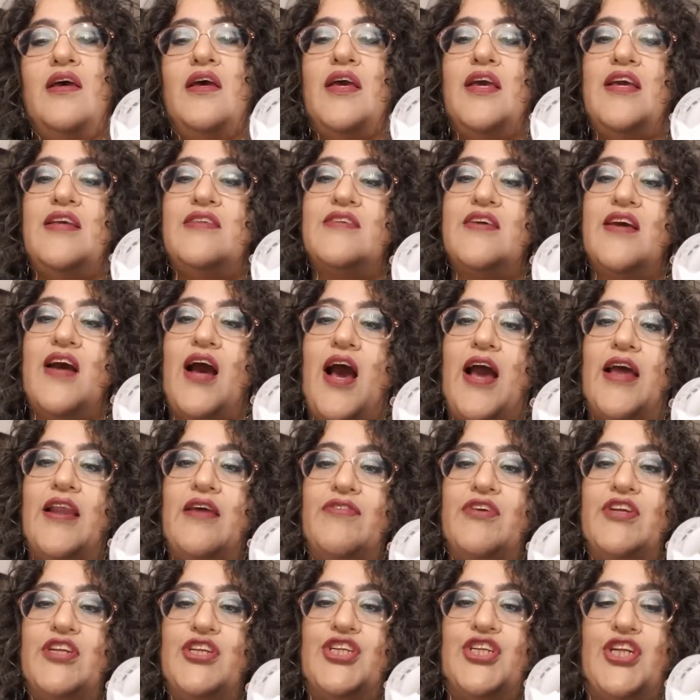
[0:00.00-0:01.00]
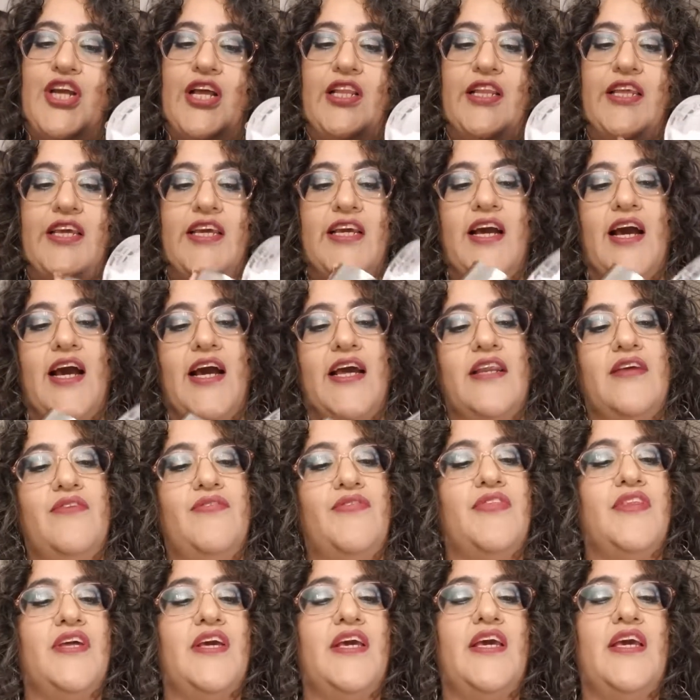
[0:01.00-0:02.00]
It's kind of a jelly kind of
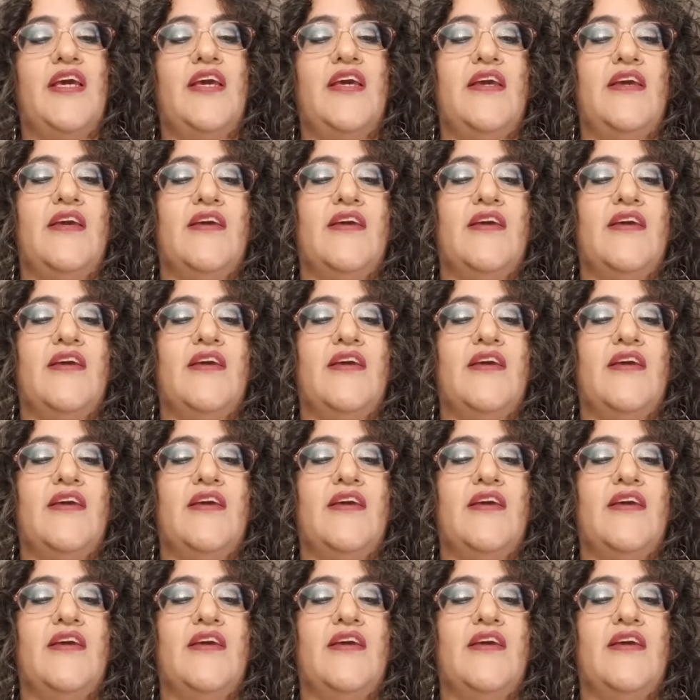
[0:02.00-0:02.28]
thing.